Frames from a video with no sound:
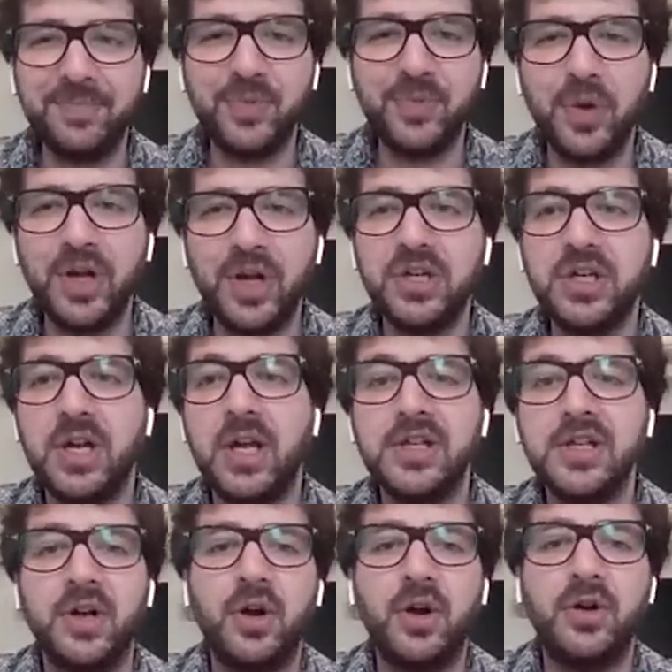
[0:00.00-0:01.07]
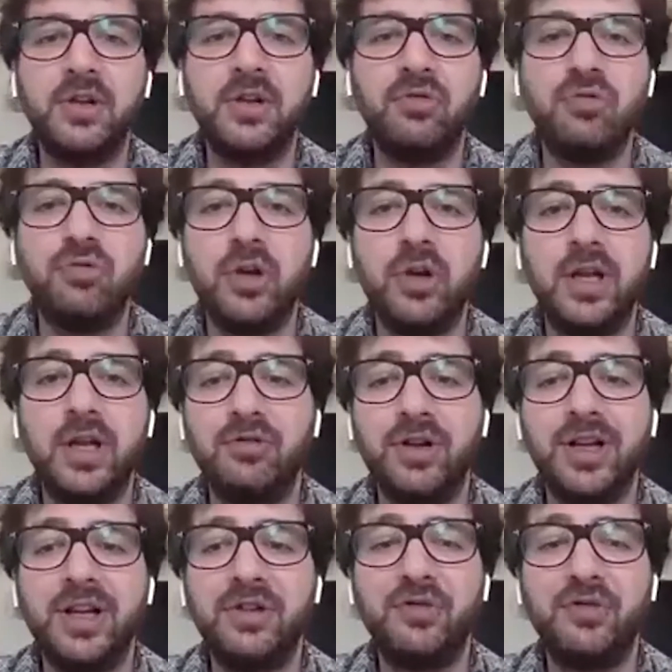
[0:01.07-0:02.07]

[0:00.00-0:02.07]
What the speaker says: which is not only really, really,